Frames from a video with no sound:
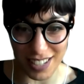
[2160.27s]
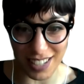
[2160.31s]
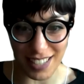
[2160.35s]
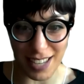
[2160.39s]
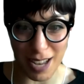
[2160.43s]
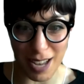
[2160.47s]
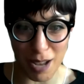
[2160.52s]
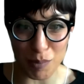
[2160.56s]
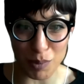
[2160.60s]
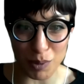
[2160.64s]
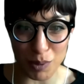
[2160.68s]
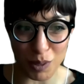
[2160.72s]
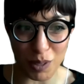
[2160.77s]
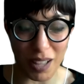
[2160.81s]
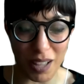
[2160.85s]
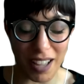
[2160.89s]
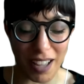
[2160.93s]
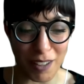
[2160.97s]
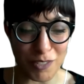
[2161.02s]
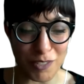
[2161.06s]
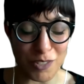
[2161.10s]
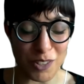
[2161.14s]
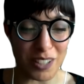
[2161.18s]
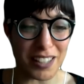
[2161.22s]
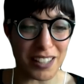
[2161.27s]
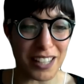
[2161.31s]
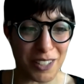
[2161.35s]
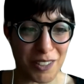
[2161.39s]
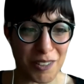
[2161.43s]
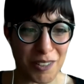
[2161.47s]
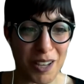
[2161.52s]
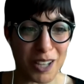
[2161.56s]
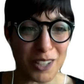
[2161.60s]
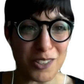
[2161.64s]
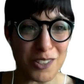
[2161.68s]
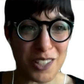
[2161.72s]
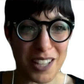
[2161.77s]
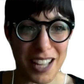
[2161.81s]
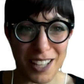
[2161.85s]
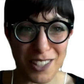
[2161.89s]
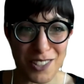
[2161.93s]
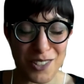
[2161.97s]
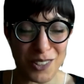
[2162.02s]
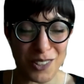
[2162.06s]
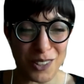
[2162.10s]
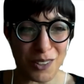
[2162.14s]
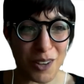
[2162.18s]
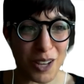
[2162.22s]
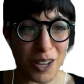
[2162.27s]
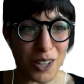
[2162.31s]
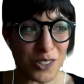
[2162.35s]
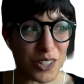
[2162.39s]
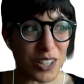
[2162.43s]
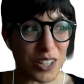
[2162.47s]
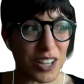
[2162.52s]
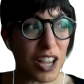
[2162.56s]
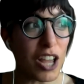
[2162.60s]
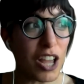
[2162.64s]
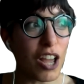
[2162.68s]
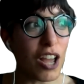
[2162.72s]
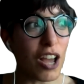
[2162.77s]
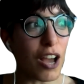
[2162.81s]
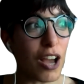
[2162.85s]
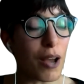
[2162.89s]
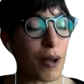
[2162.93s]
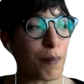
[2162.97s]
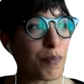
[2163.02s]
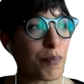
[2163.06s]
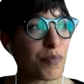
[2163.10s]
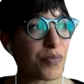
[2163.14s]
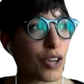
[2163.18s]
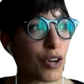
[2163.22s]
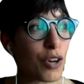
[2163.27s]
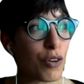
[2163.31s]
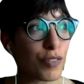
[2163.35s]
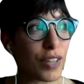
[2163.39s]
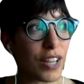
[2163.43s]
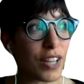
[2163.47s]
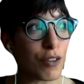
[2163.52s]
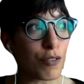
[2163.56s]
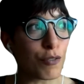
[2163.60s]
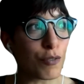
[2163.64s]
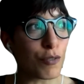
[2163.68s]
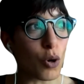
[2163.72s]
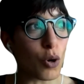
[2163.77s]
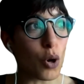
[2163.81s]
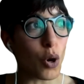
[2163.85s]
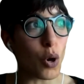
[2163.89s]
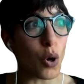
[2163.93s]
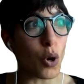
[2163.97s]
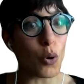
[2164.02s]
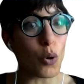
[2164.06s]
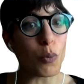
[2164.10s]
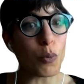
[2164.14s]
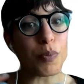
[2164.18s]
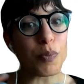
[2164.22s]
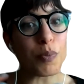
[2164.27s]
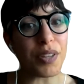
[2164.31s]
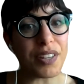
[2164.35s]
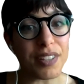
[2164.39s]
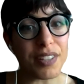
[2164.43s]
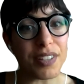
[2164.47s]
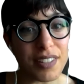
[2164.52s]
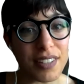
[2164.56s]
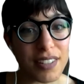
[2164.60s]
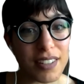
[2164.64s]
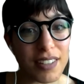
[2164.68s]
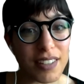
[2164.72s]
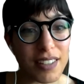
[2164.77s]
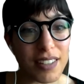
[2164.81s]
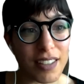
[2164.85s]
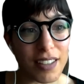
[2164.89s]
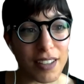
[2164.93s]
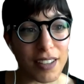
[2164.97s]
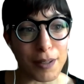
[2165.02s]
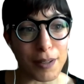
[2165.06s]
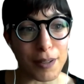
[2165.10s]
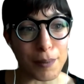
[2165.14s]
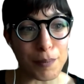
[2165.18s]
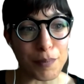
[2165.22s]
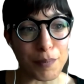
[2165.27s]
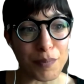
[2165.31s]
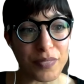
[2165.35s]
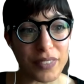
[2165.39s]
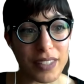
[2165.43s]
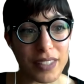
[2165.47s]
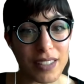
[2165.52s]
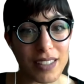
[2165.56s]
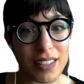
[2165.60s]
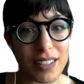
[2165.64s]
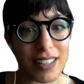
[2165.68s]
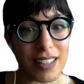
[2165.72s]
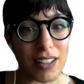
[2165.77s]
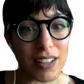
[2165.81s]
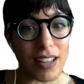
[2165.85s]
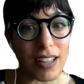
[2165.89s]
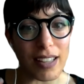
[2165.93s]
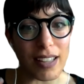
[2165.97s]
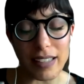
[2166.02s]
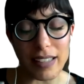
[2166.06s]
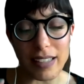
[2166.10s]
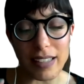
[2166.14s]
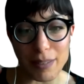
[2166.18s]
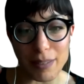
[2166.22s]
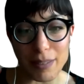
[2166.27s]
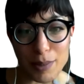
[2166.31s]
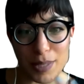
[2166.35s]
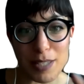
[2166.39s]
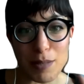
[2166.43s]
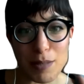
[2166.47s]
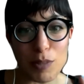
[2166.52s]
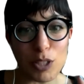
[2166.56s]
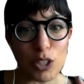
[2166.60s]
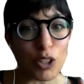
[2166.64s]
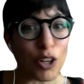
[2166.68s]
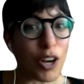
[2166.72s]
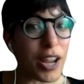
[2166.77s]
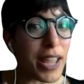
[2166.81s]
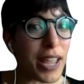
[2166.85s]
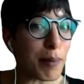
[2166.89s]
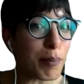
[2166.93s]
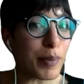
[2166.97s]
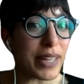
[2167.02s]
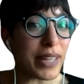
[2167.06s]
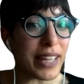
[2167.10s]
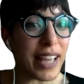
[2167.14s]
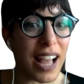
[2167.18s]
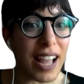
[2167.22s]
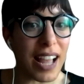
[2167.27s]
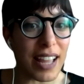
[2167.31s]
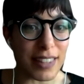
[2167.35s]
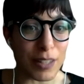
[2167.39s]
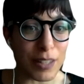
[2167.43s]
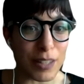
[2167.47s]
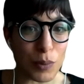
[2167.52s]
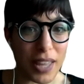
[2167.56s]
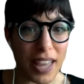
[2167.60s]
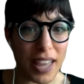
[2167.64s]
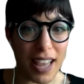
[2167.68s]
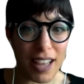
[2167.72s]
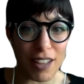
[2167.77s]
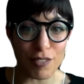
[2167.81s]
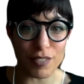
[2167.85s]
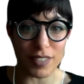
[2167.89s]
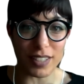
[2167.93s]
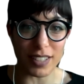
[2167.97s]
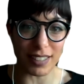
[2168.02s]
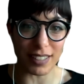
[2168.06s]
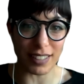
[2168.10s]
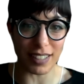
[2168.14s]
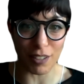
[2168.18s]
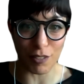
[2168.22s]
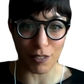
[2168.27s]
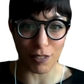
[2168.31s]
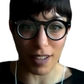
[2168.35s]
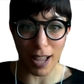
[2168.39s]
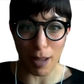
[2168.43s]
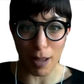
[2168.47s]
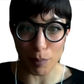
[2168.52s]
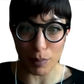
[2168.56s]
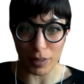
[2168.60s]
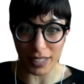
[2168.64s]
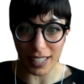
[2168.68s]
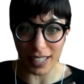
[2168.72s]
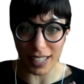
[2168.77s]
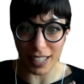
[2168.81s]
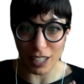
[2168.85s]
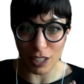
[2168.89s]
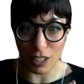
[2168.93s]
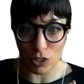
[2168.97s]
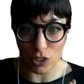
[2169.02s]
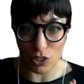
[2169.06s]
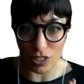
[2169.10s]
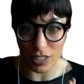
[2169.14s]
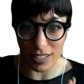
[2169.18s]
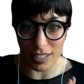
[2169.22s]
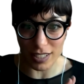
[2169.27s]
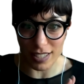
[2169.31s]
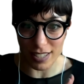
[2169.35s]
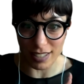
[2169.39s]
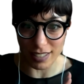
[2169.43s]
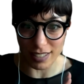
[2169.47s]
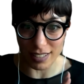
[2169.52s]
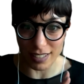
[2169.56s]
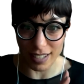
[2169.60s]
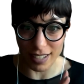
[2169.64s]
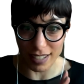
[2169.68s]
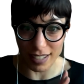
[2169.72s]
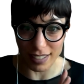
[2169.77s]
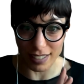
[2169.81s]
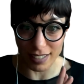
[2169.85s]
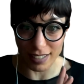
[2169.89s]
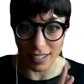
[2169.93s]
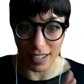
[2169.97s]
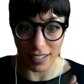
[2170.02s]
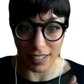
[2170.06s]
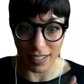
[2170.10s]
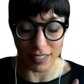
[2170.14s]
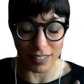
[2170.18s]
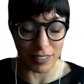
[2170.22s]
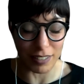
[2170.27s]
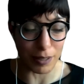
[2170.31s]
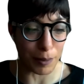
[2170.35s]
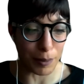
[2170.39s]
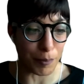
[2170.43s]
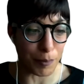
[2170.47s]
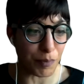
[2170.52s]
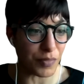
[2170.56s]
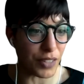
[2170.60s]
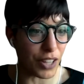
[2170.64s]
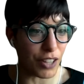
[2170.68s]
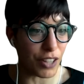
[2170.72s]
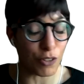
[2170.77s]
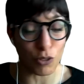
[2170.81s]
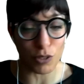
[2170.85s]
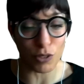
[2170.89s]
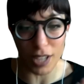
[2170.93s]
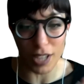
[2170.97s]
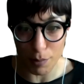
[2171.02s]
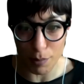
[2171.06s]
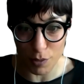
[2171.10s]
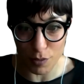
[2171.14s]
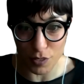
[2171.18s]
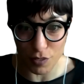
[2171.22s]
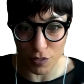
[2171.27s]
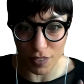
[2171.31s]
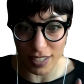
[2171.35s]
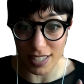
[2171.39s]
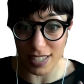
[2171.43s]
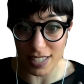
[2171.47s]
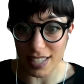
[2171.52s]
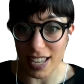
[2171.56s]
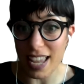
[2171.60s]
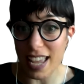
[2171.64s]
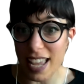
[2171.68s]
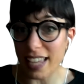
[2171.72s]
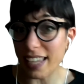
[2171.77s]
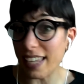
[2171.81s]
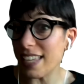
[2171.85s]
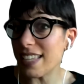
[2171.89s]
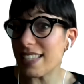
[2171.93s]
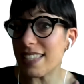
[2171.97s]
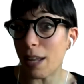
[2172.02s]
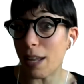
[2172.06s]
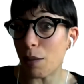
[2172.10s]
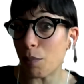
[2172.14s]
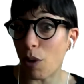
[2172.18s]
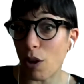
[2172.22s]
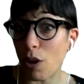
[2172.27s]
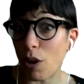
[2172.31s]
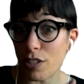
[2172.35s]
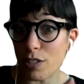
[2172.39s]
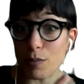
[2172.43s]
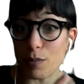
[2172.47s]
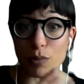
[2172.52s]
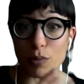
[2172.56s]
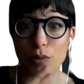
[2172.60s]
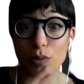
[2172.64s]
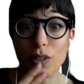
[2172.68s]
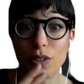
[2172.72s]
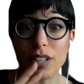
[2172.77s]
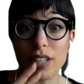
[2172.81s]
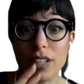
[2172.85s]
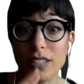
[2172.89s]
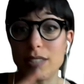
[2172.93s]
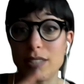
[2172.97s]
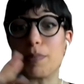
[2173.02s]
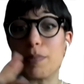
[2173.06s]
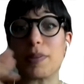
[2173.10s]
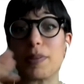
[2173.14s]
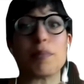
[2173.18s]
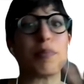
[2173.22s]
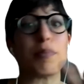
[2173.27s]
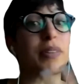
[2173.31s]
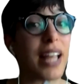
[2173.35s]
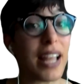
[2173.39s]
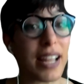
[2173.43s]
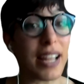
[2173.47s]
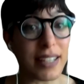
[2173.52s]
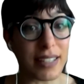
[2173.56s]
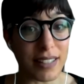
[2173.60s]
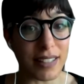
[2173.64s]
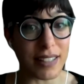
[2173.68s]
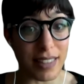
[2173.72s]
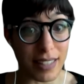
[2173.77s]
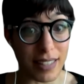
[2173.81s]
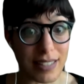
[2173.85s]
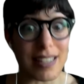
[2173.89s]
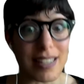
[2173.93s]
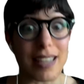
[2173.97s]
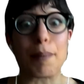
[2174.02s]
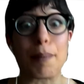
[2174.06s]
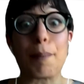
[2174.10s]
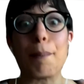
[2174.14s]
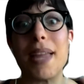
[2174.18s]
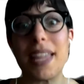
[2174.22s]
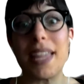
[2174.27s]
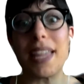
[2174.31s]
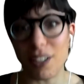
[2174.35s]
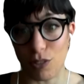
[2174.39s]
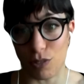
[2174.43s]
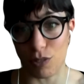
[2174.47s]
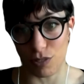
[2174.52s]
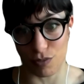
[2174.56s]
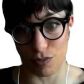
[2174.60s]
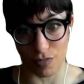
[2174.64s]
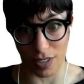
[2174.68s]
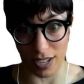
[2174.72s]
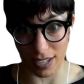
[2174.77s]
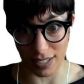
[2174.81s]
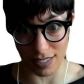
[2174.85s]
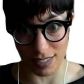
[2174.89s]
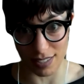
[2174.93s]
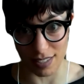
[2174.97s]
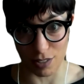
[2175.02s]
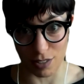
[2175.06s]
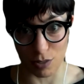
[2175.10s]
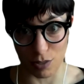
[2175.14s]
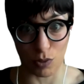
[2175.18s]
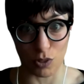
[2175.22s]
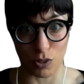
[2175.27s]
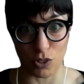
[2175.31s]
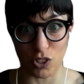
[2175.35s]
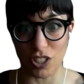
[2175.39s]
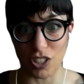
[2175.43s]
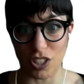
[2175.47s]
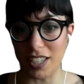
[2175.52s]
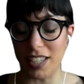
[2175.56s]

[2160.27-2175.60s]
an example after I let you actually answer the question, of kind of open, a similar API that we have in kind of applications and other types of devices? Is that possible to be applied in things like medical devices, which,